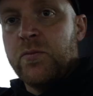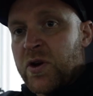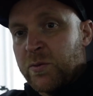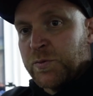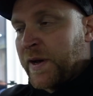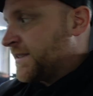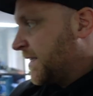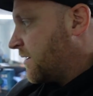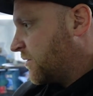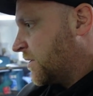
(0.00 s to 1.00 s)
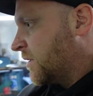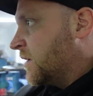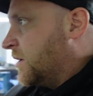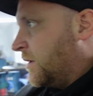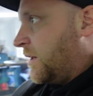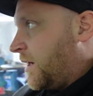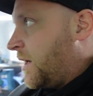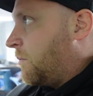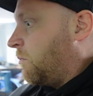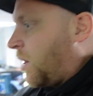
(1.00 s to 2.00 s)
pretty much back together.
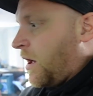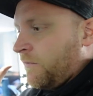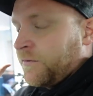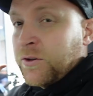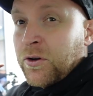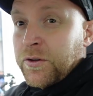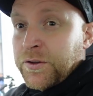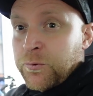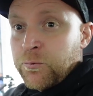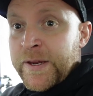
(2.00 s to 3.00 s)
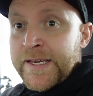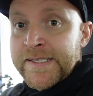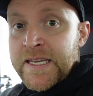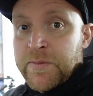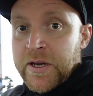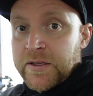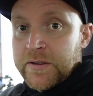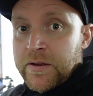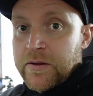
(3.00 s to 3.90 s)
Um, I've got the rear seat belt.